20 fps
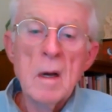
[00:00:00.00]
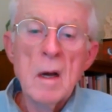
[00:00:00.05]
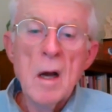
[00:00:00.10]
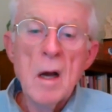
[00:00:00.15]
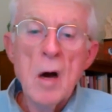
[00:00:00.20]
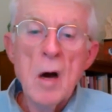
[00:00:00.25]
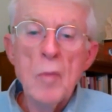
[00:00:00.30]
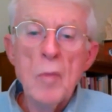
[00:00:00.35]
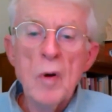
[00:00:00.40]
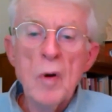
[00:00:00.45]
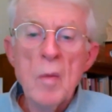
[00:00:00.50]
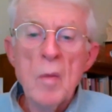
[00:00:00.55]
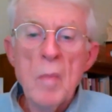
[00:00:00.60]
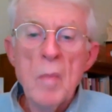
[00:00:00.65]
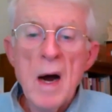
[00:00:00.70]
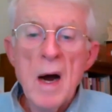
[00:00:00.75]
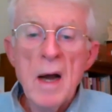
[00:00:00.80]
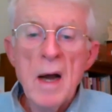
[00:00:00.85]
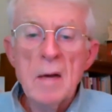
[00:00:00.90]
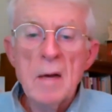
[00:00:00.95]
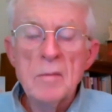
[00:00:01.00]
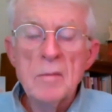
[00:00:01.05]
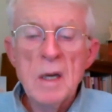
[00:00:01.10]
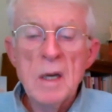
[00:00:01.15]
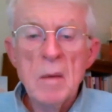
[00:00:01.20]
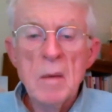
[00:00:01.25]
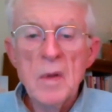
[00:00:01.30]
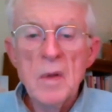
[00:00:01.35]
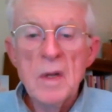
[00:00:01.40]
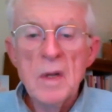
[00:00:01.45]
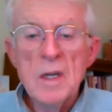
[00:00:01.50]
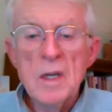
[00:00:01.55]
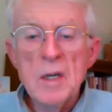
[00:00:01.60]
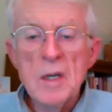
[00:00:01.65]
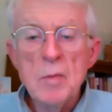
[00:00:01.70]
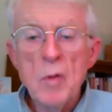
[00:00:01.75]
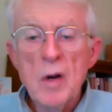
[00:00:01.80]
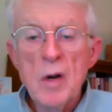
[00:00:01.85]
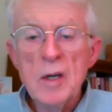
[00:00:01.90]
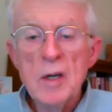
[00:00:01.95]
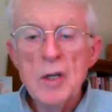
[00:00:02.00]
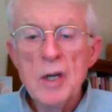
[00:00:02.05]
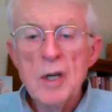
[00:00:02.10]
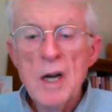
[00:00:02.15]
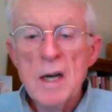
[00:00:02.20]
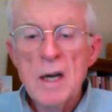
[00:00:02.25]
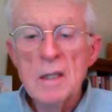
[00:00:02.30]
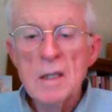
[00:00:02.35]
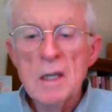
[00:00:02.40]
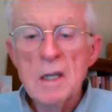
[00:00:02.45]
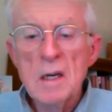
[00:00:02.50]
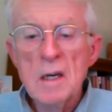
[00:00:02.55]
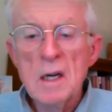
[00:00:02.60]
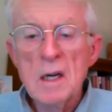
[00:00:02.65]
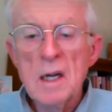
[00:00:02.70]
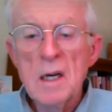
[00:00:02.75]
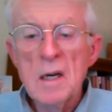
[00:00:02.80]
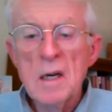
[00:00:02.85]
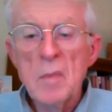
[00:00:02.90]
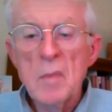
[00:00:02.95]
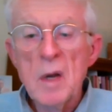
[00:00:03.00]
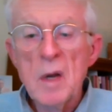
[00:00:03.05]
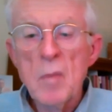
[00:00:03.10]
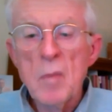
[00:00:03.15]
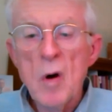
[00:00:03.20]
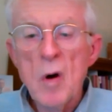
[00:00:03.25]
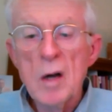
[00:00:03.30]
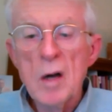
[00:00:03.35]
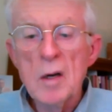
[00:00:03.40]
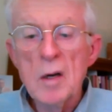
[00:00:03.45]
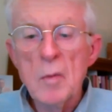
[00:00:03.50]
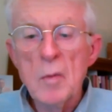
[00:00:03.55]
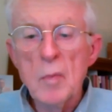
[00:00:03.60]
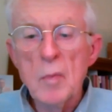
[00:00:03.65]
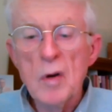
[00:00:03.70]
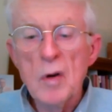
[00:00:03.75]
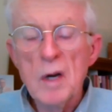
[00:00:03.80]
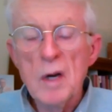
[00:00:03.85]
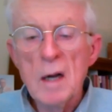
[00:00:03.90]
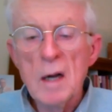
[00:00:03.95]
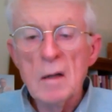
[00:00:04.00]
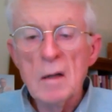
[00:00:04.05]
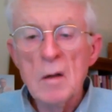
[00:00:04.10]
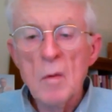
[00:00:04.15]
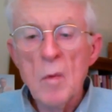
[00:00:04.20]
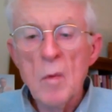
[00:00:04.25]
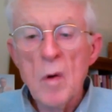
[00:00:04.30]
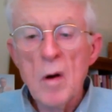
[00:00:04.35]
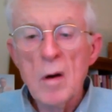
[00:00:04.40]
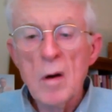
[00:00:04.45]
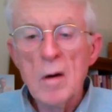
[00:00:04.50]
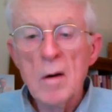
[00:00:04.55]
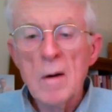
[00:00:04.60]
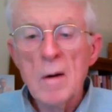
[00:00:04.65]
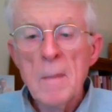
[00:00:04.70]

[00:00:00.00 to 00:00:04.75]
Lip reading: helping to buy up some of these spring sheds that need to be bought to protect the water,